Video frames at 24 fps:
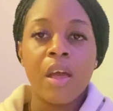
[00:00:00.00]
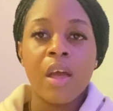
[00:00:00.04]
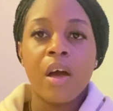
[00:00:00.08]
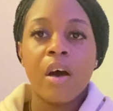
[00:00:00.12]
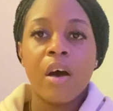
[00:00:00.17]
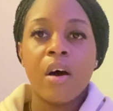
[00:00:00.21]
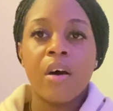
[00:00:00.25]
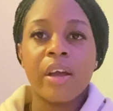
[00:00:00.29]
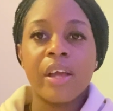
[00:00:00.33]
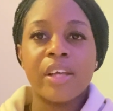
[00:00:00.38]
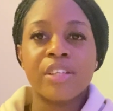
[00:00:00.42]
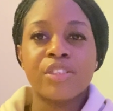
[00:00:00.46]

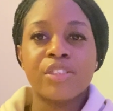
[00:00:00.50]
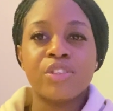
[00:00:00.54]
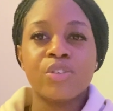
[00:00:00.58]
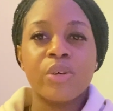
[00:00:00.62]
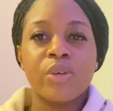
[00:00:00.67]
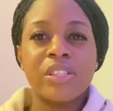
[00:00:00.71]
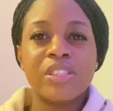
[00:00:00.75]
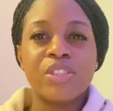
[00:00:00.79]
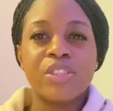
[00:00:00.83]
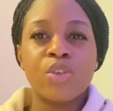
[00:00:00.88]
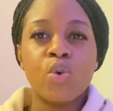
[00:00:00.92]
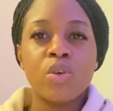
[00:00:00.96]
Okay, so
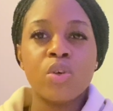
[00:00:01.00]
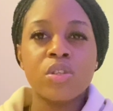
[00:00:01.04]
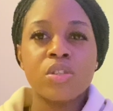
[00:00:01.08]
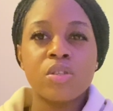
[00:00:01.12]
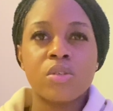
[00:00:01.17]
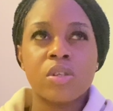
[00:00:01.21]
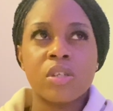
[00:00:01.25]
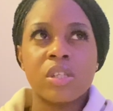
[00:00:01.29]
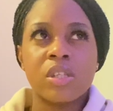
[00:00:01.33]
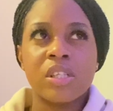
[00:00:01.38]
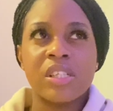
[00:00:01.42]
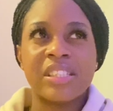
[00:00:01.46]
in
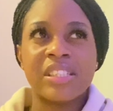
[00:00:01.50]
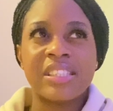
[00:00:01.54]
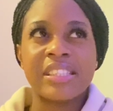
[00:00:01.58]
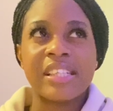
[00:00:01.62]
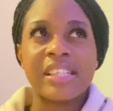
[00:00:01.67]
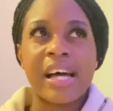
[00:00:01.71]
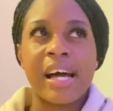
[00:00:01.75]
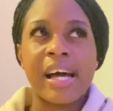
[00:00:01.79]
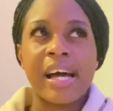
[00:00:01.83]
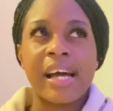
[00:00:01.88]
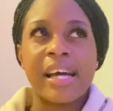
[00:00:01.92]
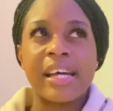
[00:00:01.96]
total it's
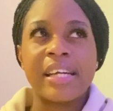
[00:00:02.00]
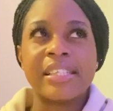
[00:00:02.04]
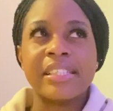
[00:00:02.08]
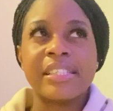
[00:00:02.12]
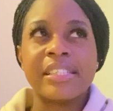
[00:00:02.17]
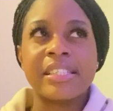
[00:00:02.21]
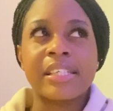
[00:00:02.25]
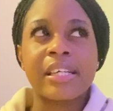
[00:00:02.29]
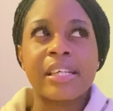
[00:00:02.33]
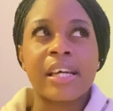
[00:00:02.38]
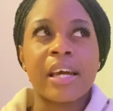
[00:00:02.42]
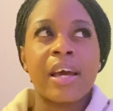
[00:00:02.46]

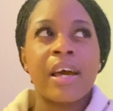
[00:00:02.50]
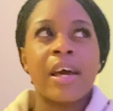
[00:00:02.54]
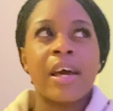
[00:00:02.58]
like